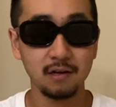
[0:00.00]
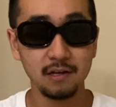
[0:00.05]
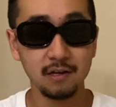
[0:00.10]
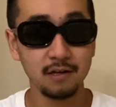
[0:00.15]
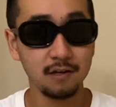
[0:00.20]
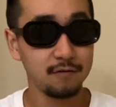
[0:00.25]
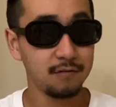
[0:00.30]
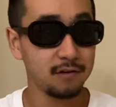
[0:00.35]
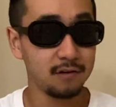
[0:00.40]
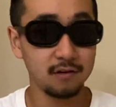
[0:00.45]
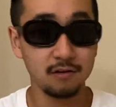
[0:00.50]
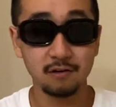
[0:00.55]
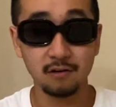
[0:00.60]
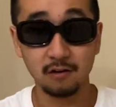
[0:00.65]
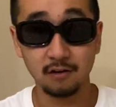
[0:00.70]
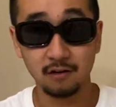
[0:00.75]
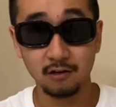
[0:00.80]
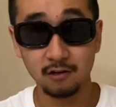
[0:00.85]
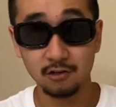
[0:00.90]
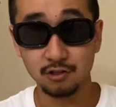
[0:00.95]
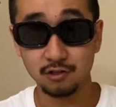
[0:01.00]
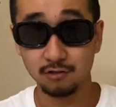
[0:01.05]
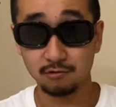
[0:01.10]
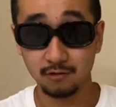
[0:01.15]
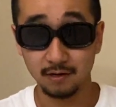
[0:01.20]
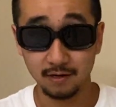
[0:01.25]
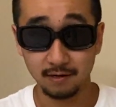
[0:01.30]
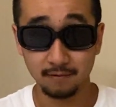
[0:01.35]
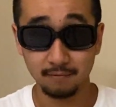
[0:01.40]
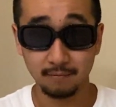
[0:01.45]
live in another country,
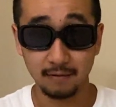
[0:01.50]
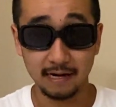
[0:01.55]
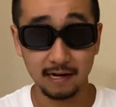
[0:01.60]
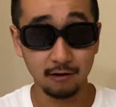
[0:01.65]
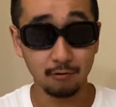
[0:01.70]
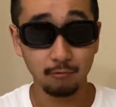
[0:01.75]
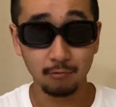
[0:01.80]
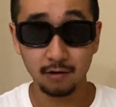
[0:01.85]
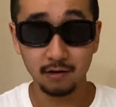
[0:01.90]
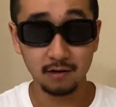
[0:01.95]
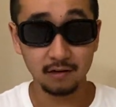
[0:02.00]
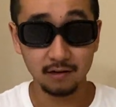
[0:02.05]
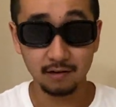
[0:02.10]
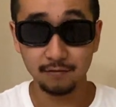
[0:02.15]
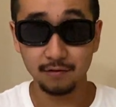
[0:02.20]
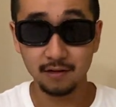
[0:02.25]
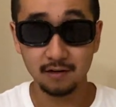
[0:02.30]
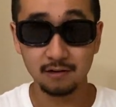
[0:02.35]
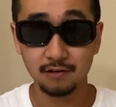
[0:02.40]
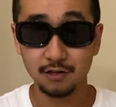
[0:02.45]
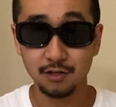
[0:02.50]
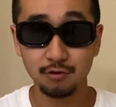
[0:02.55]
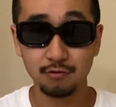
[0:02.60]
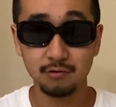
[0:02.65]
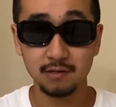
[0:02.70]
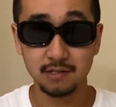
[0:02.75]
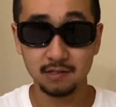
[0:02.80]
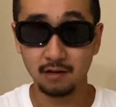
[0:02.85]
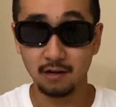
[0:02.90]
right? I don't want to live here in the U.S.